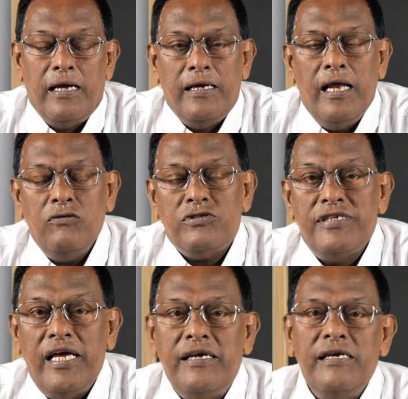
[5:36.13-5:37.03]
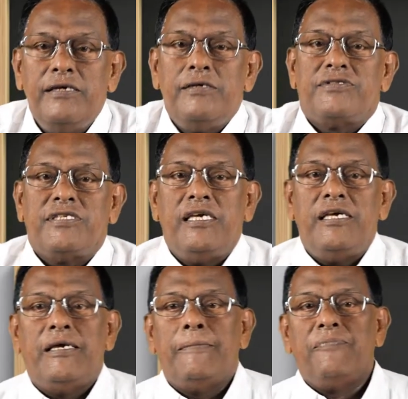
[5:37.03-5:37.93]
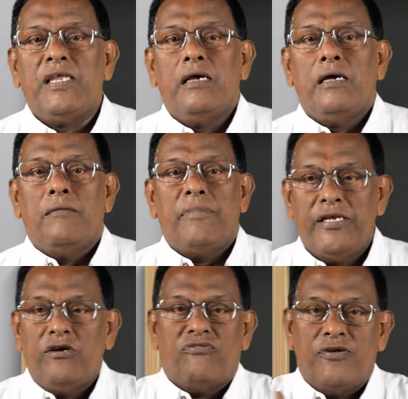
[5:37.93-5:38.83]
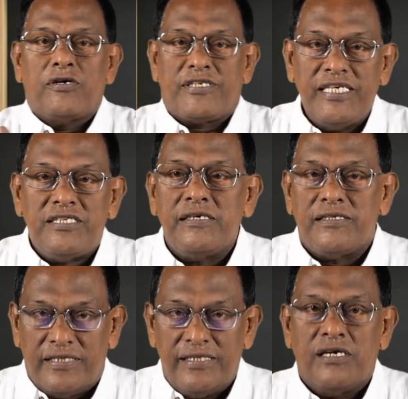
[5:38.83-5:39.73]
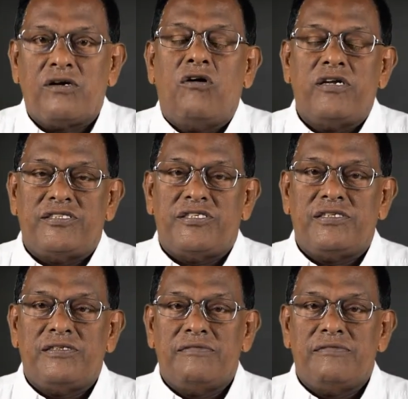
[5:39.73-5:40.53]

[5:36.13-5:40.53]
Now, today you see many of your teachers in the college.